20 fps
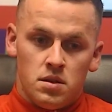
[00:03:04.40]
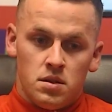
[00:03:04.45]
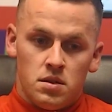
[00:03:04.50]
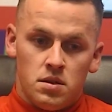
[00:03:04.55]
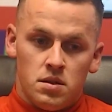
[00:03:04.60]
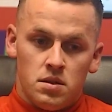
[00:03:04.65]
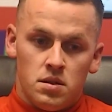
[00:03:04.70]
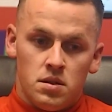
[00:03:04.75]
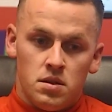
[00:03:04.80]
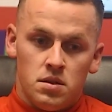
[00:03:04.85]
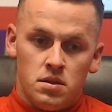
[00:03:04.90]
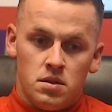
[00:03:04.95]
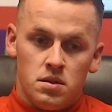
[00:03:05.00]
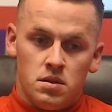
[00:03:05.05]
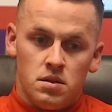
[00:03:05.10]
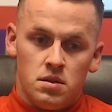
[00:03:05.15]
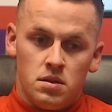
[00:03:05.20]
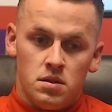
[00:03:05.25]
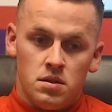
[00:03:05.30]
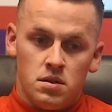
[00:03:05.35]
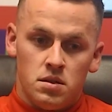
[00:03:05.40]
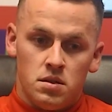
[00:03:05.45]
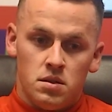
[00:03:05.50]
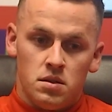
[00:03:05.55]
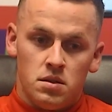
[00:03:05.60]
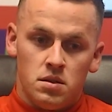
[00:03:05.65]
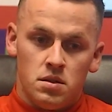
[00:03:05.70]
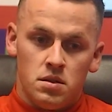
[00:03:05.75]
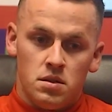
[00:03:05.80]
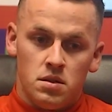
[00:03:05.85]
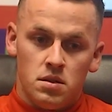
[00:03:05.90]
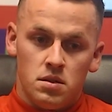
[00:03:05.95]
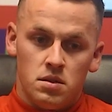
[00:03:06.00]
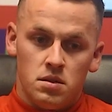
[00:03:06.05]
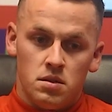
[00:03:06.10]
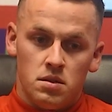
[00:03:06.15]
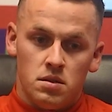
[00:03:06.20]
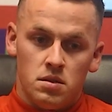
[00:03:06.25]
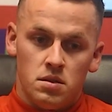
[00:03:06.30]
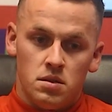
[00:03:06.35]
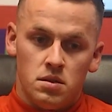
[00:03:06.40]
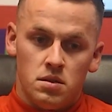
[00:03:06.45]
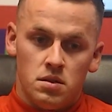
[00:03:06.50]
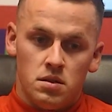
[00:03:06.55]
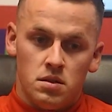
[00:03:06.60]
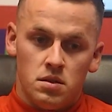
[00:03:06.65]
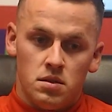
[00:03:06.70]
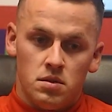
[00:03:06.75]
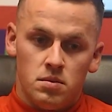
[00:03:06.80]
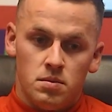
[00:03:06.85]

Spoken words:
(not speaking)